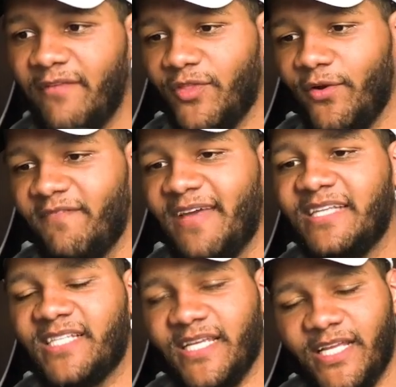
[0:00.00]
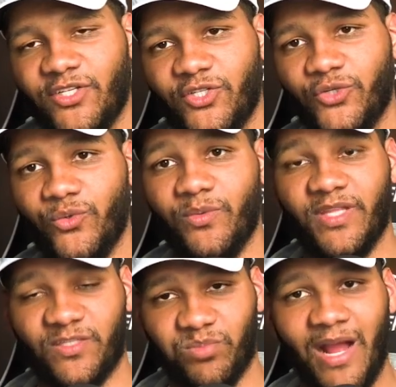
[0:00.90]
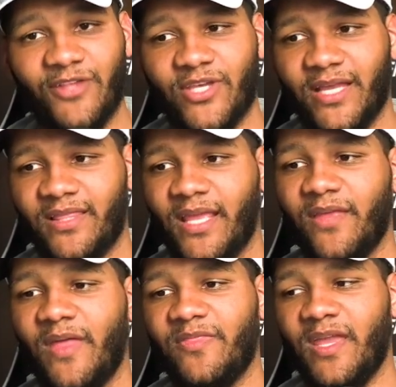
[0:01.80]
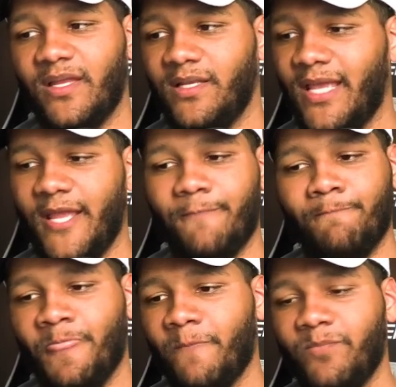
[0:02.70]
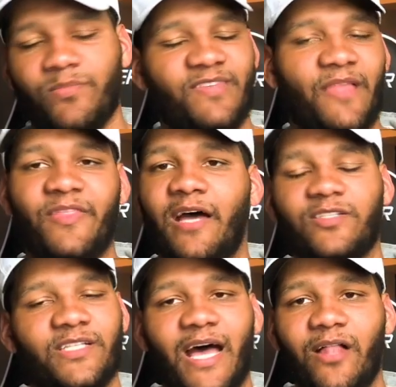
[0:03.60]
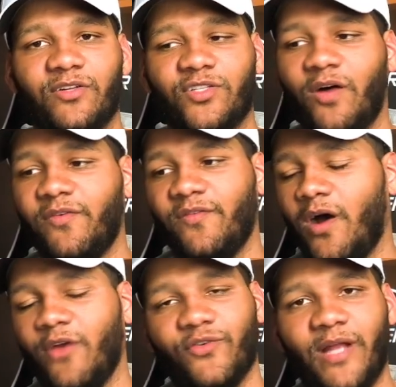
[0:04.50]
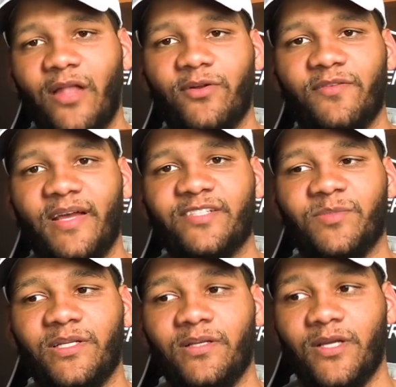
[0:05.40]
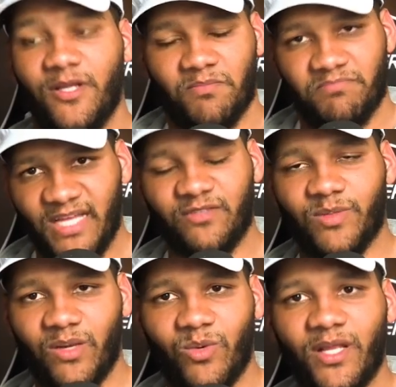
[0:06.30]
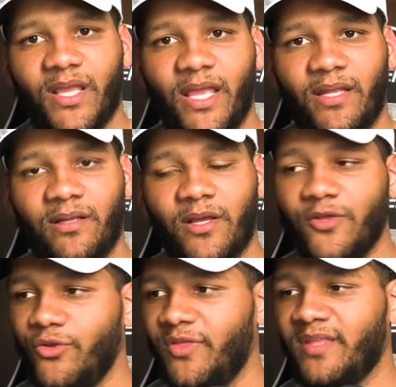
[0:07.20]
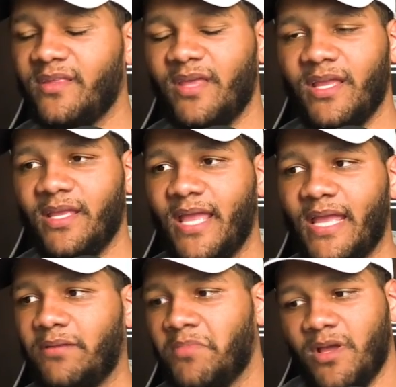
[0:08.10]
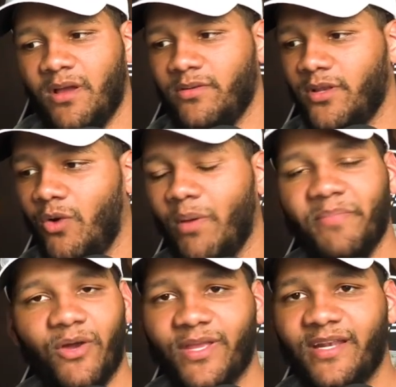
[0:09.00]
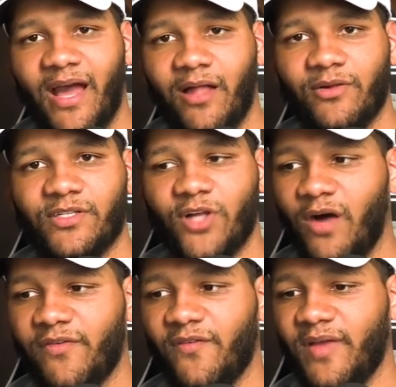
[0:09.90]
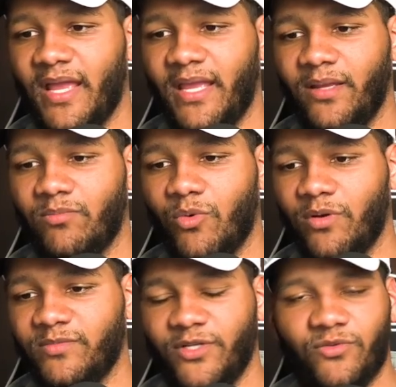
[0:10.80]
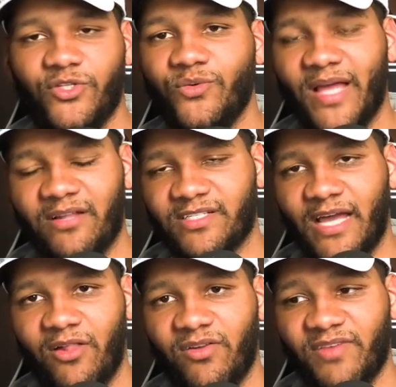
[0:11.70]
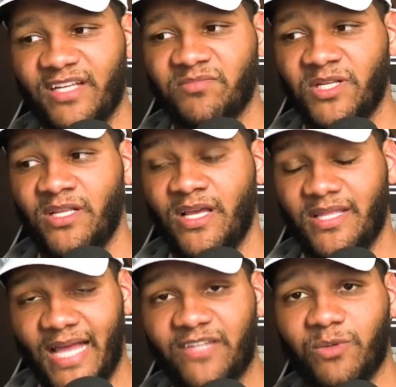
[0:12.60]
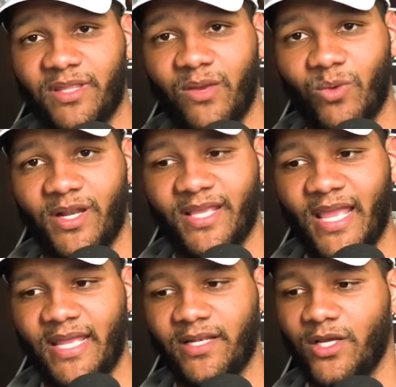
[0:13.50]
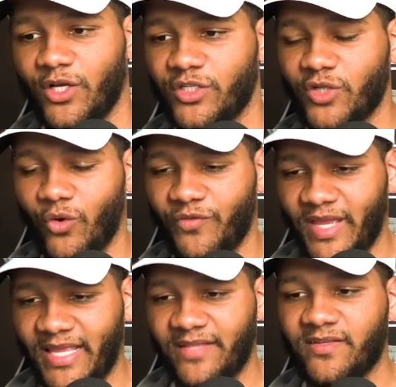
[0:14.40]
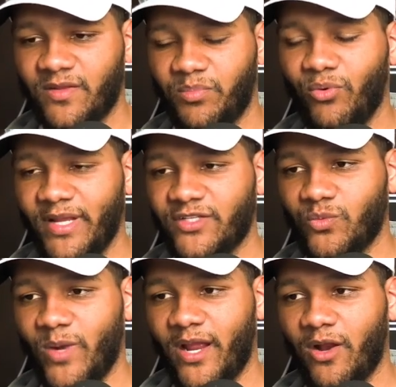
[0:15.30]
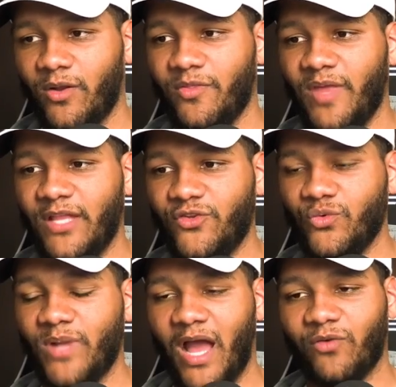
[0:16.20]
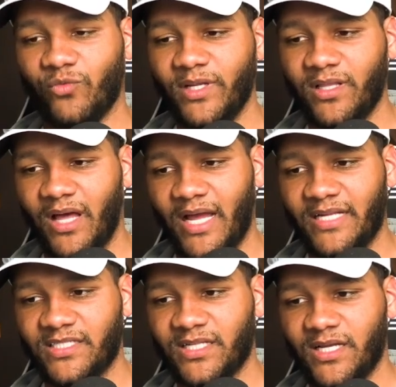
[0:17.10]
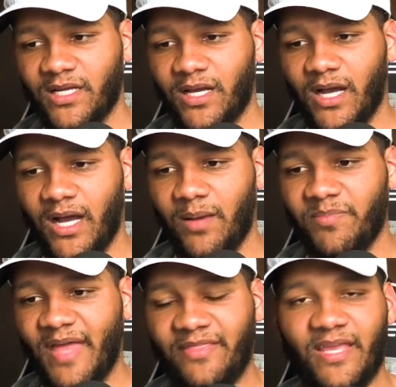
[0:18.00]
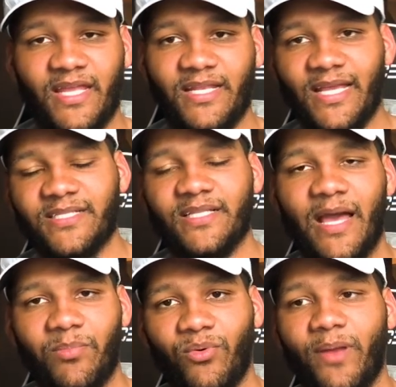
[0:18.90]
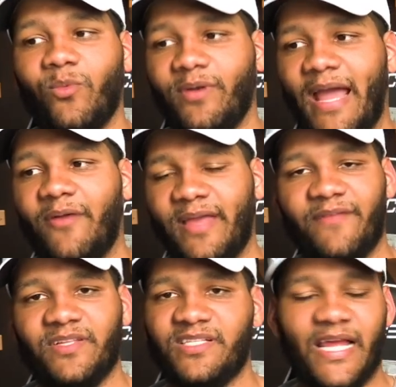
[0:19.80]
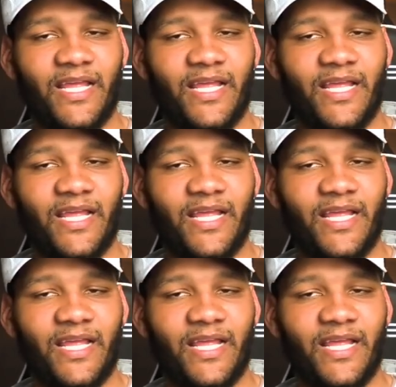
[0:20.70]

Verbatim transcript: And if they're investing into this project thinking that they can gain ten thousand dollars off of a one hundred dollar investment, that's what they want to gain. You think that they can gain, you know, a million dollars off of a, you know, two thousand dollar investment. That's what they want to gain. So if they get to the point to where they do not realize um, that they can get to that point, well, now they have to